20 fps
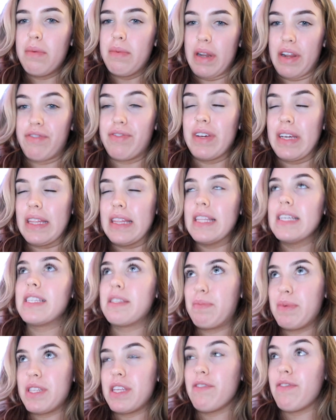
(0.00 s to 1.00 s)
but I feel like
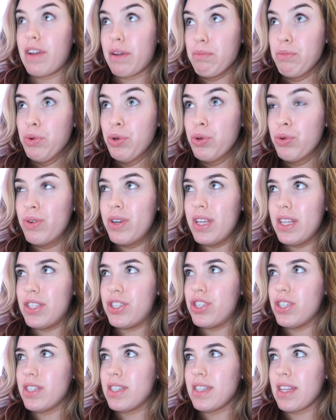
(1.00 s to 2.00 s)
this specific mood
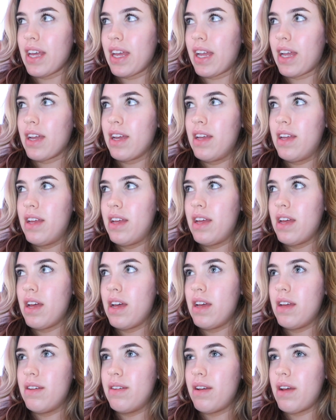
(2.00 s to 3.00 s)
is just like
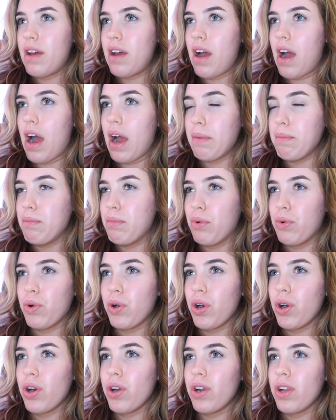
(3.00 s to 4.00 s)
I'm
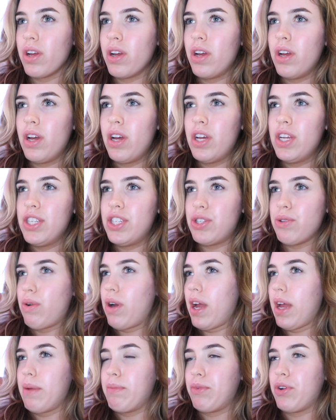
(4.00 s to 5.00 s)
bored. So
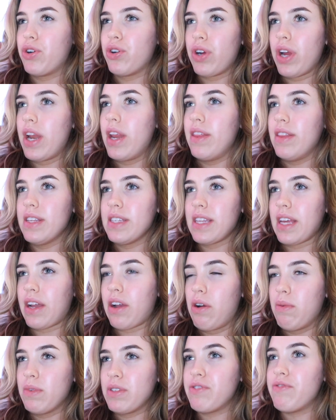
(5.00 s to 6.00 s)
I'm creating this
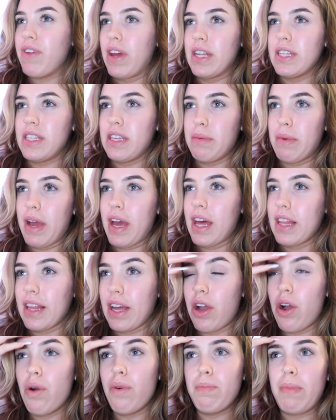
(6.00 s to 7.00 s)
like almost fantasy in my head,
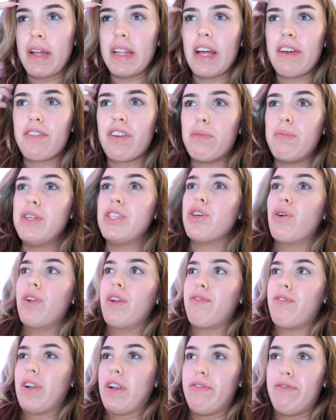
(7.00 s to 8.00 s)
like, oh, my life could be so
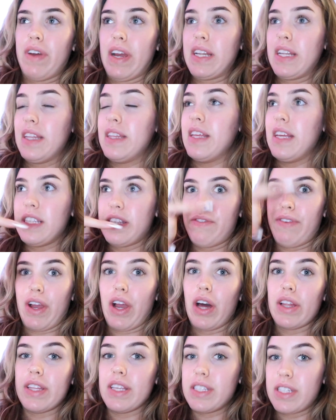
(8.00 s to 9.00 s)
different if I did this, if I
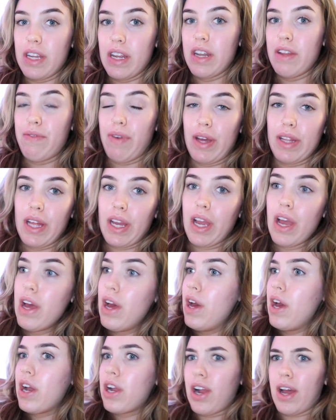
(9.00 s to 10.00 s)
got this done, if I like
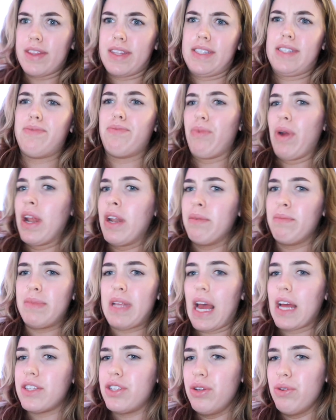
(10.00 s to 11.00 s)
got this random
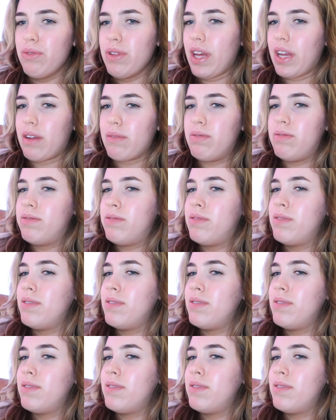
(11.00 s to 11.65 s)
tattoo. Like,